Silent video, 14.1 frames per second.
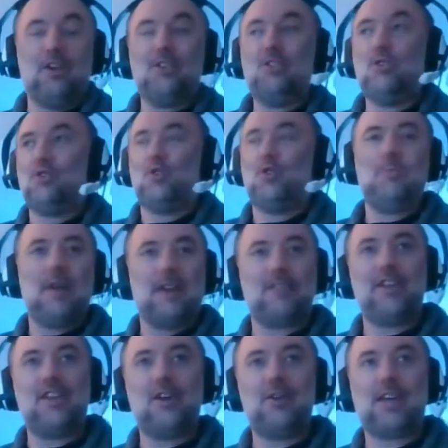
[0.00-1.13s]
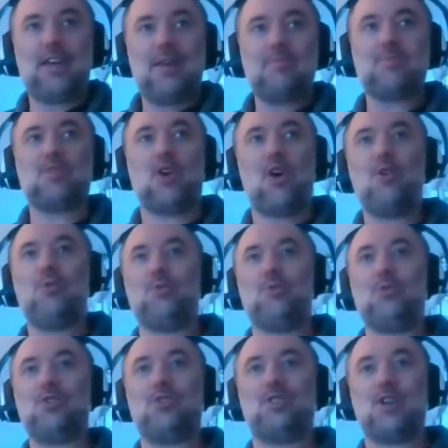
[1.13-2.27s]
You make video games? Oh,
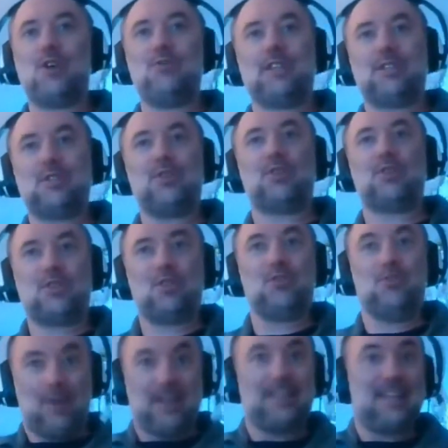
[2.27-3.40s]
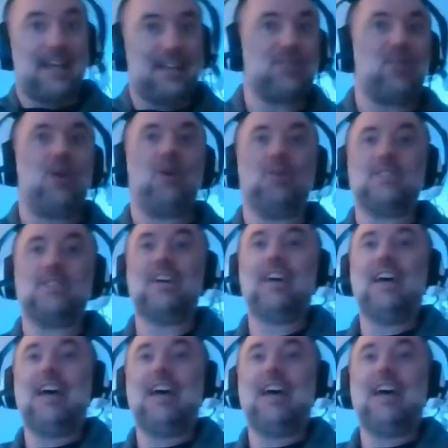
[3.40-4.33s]
you should totally talk to my 10-year-old.